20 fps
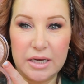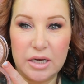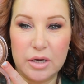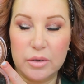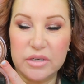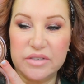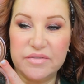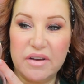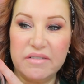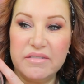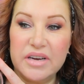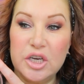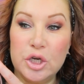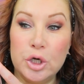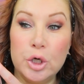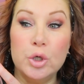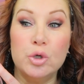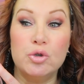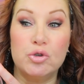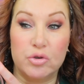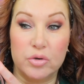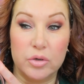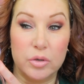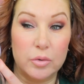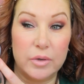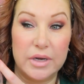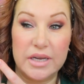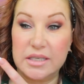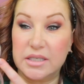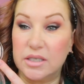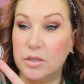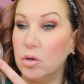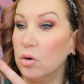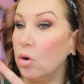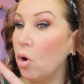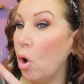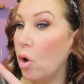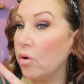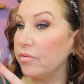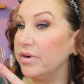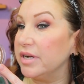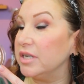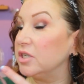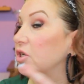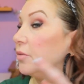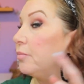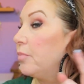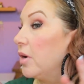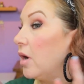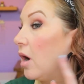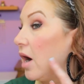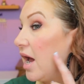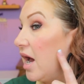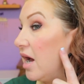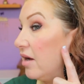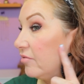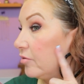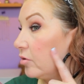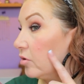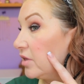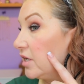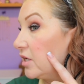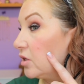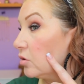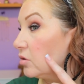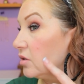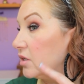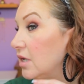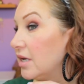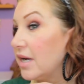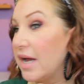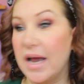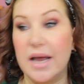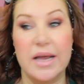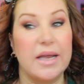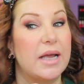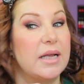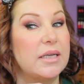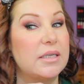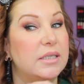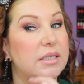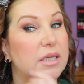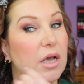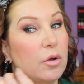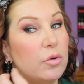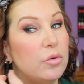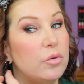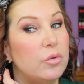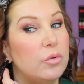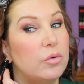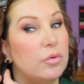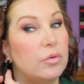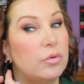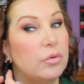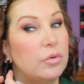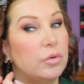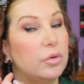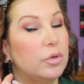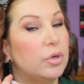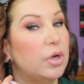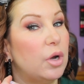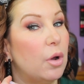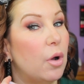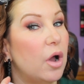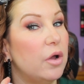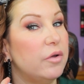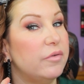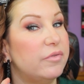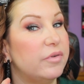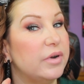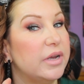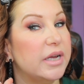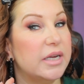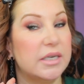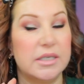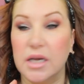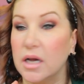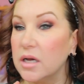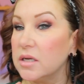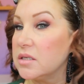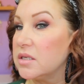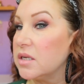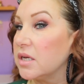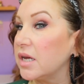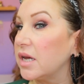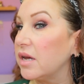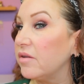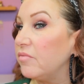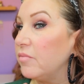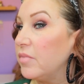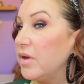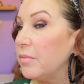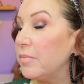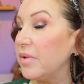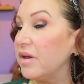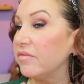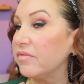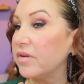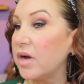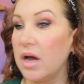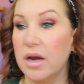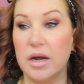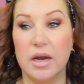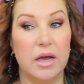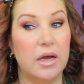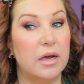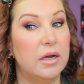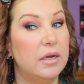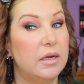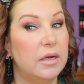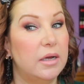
You know, it's very neutral, it's not orange. But I have got this on today, and so, you know, hopefully it does give me a bit of colour.